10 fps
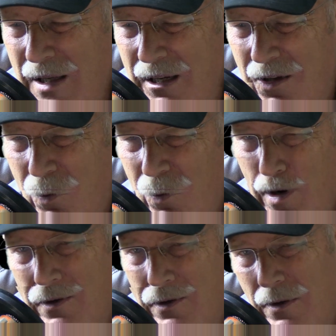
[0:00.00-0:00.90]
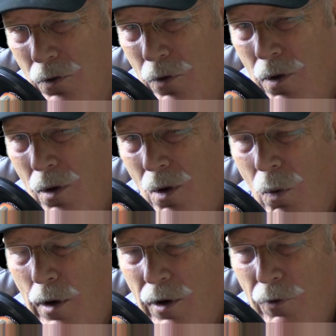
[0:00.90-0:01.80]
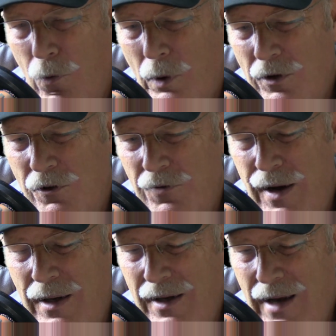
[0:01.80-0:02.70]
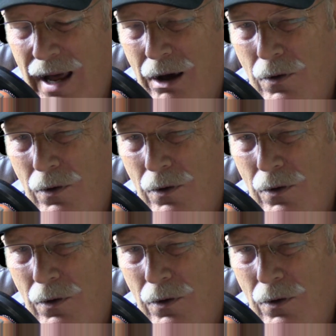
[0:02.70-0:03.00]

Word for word: is right or whatever, why don't you find out